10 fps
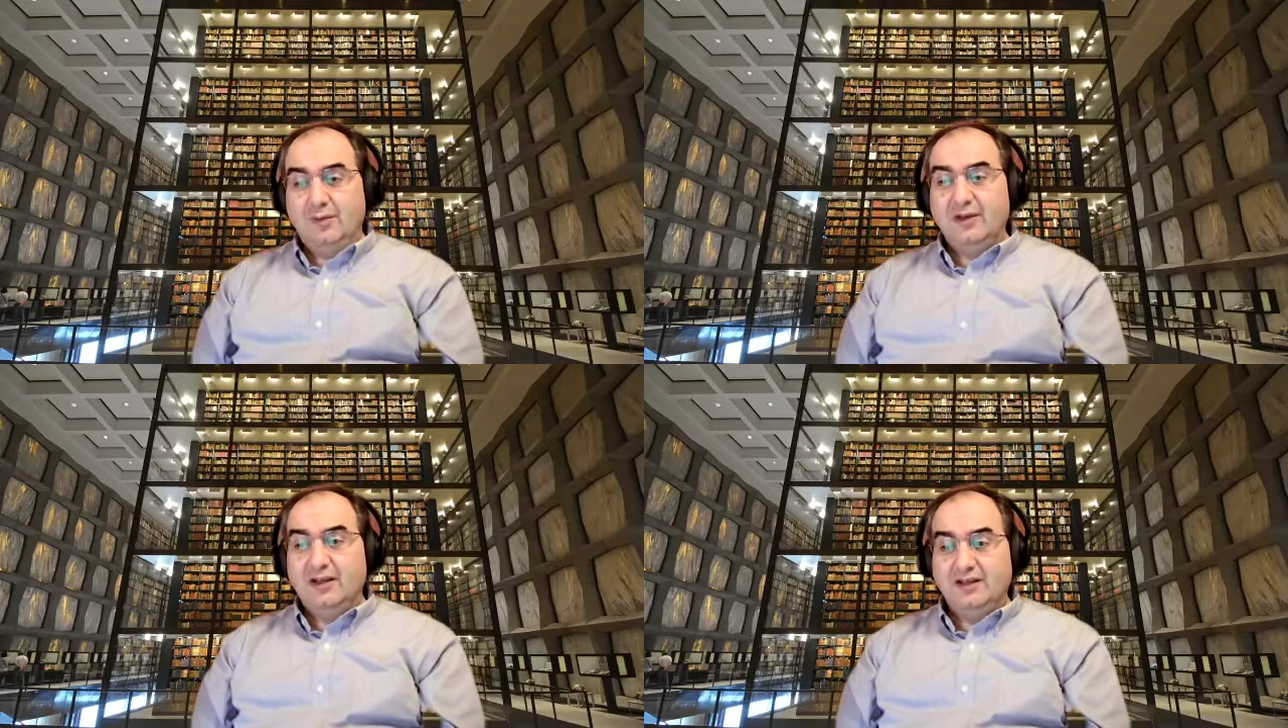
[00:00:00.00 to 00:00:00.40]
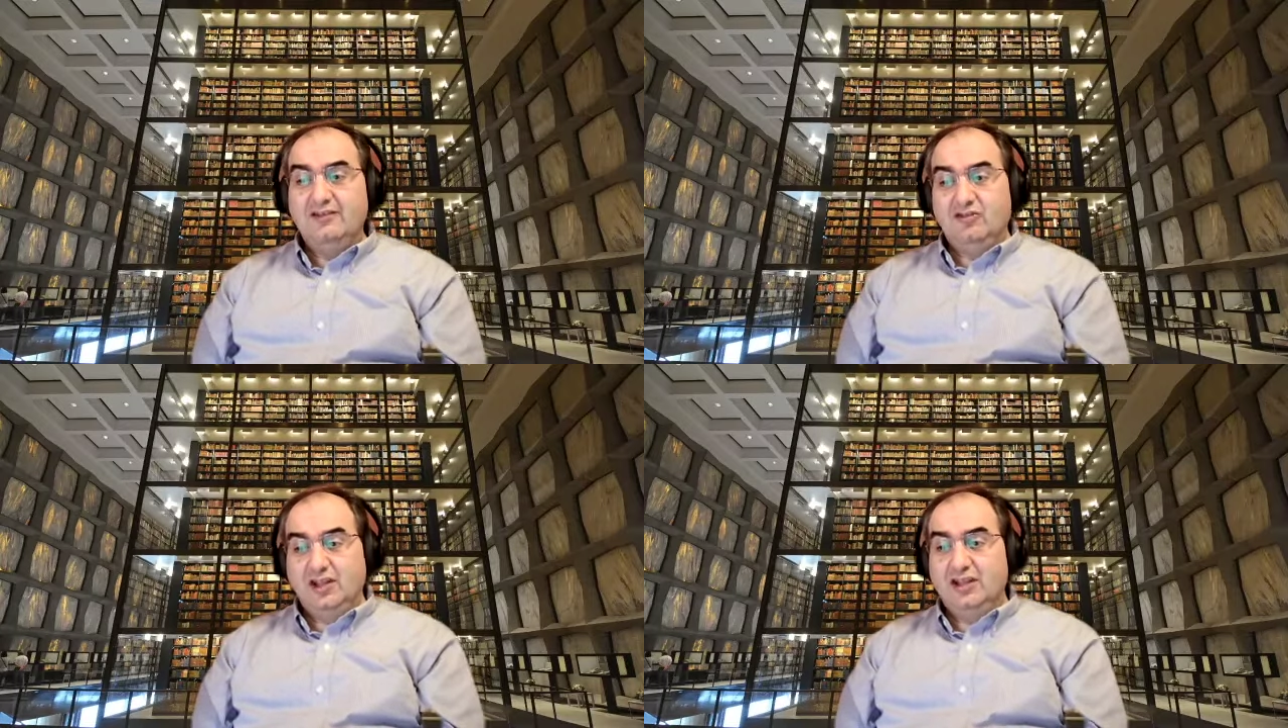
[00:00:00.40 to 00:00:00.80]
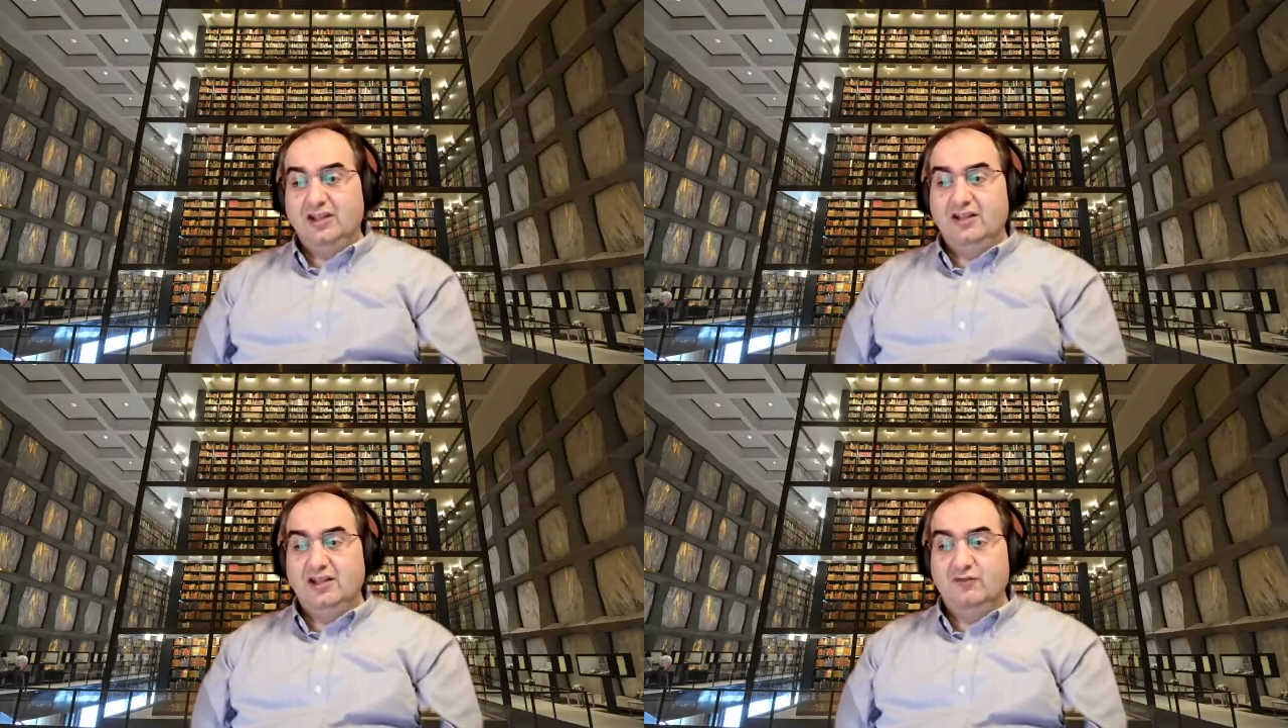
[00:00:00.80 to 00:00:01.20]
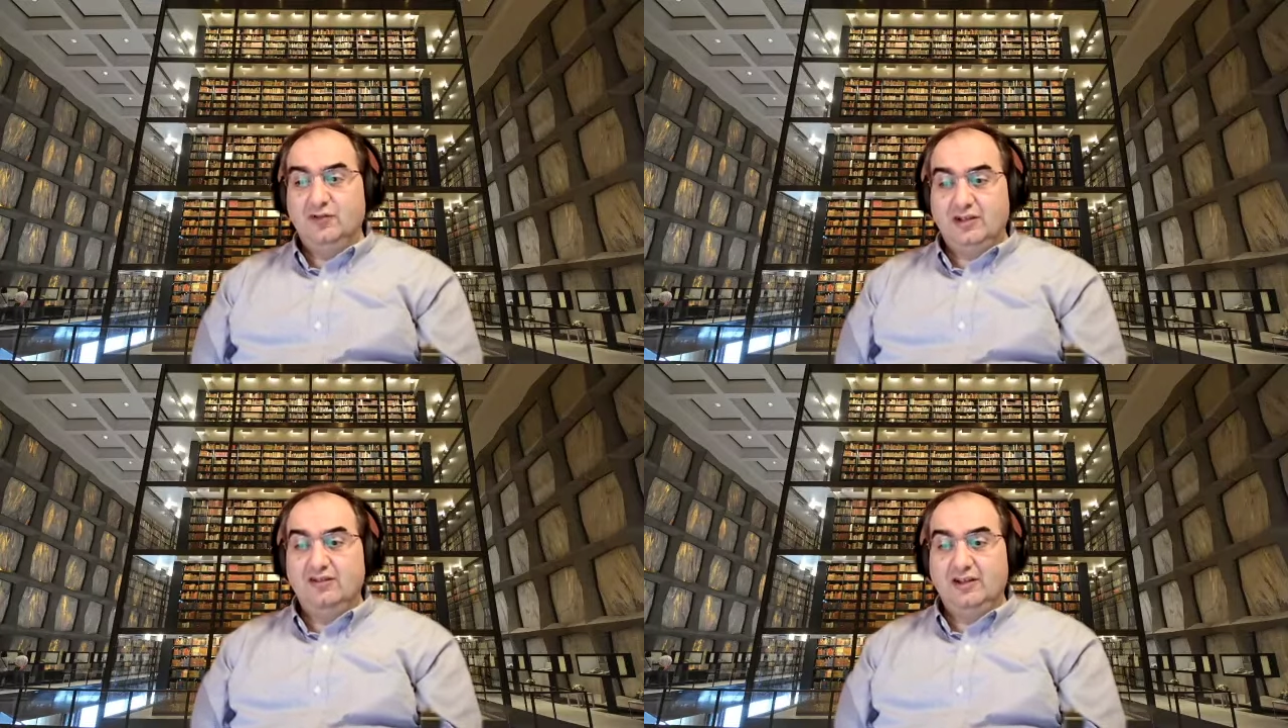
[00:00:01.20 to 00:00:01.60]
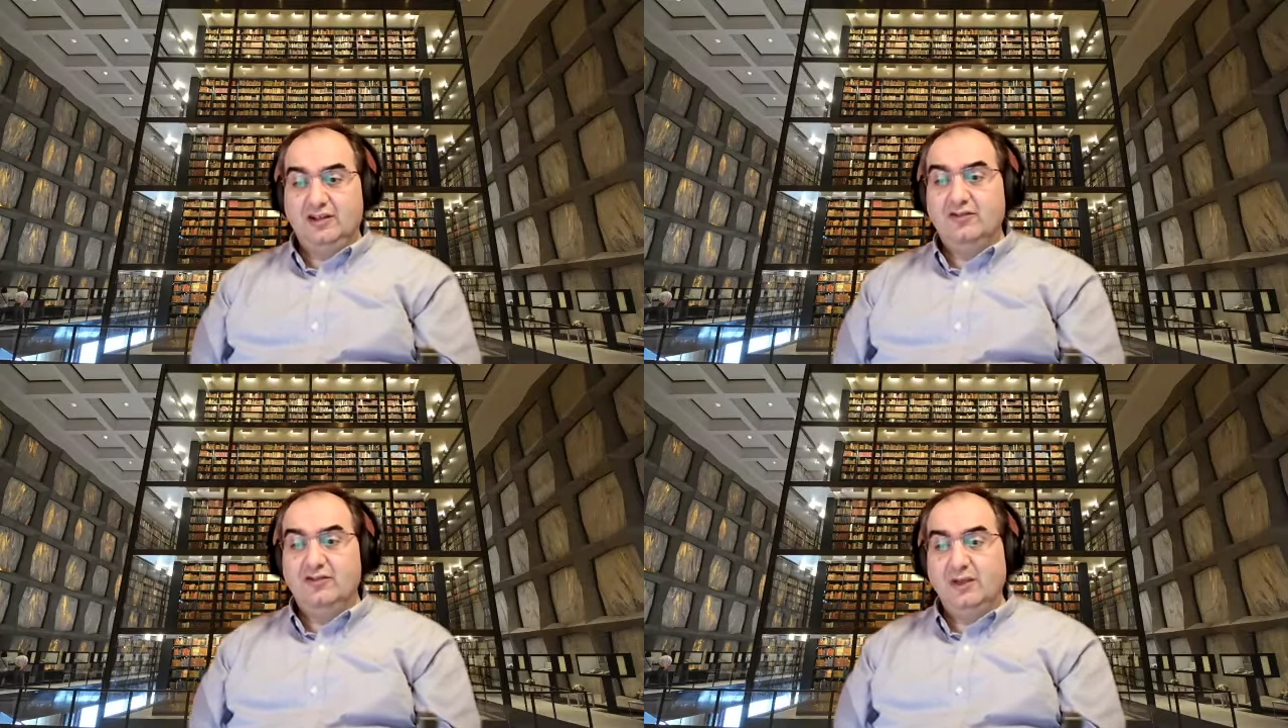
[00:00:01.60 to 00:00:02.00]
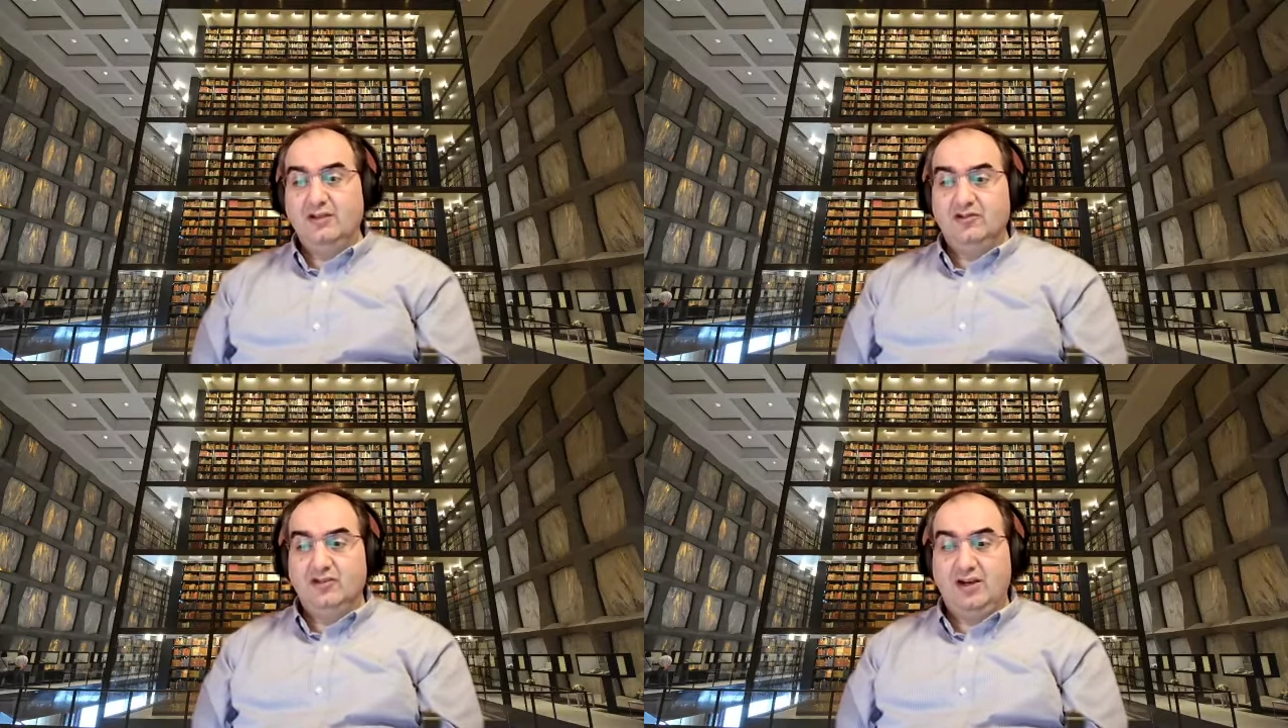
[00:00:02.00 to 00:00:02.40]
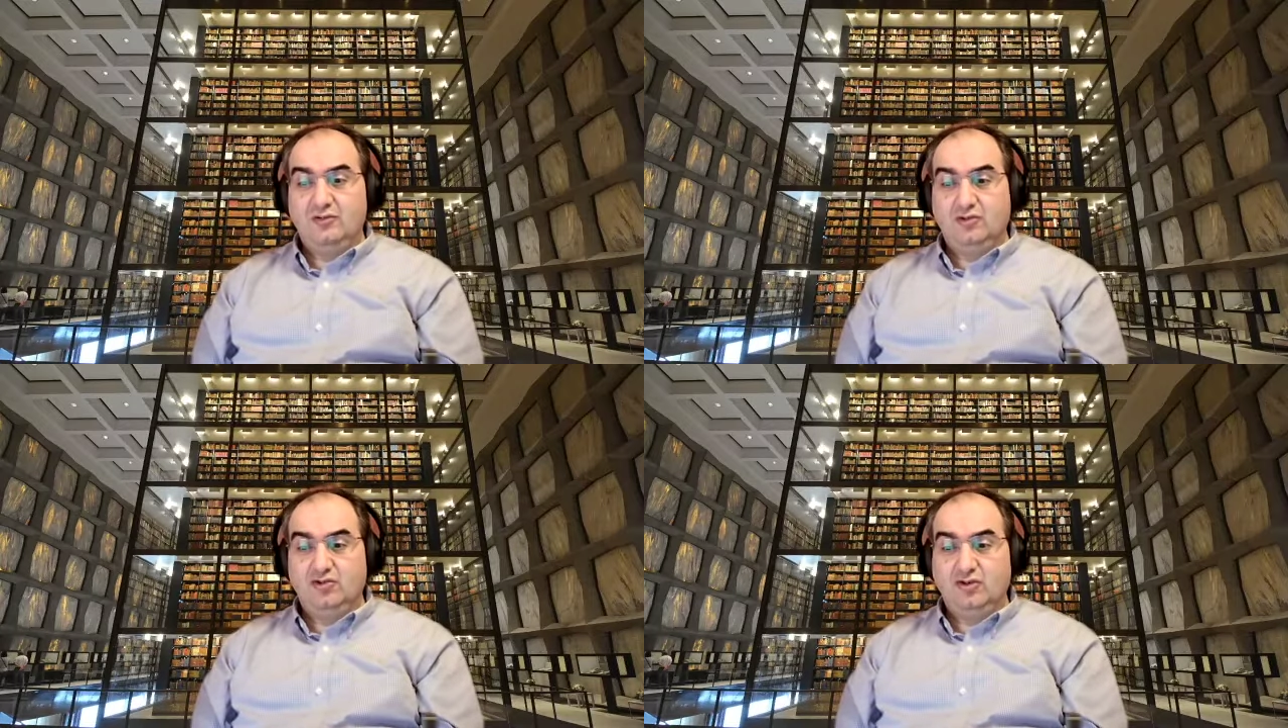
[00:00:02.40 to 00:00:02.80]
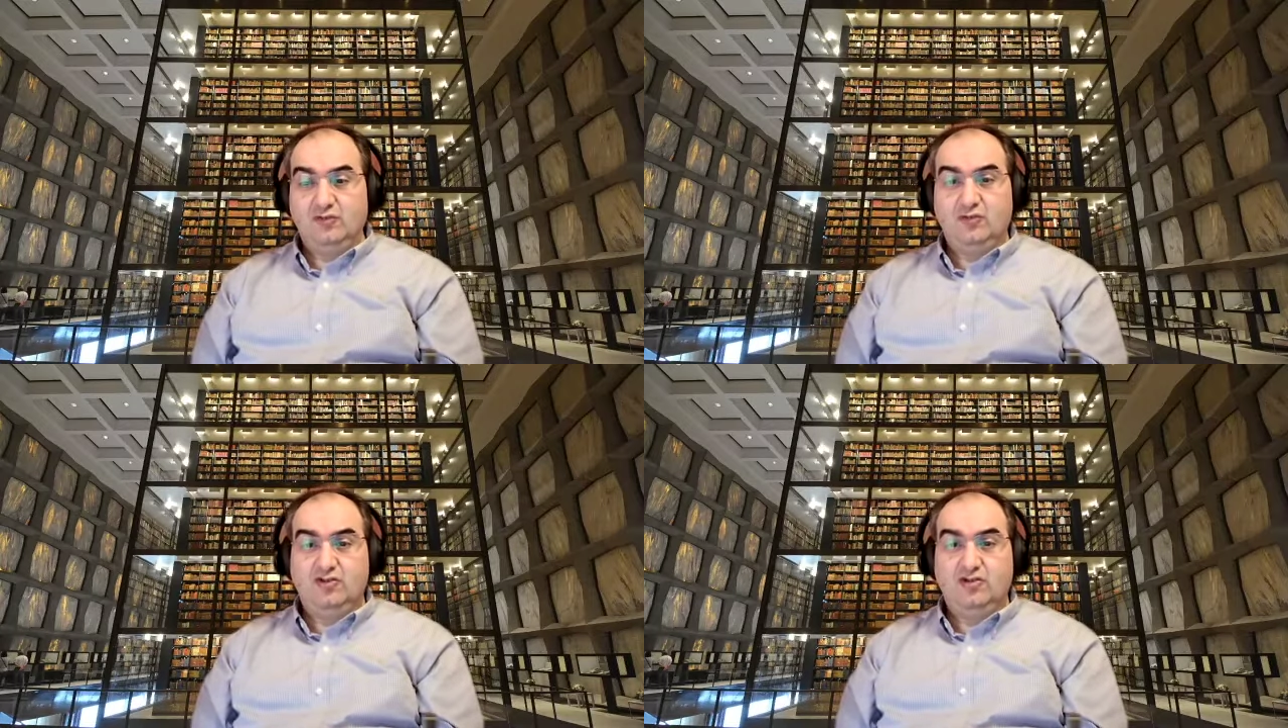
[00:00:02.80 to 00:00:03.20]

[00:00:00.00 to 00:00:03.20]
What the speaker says: I mean, and this is the key test for testing in this mixed hardware software